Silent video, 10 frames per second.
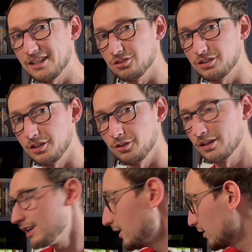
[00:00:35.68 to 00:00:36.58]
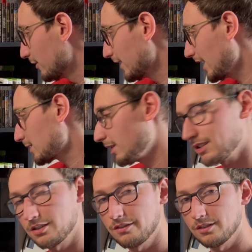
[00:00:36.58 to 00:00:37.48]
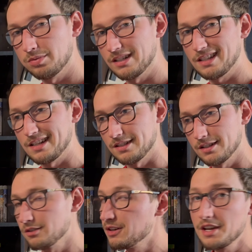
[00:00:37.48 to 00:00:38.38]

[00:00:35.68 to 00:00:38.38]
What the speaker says: Hill 2. 2 for the Xbox, 2 for the PlayStation 2,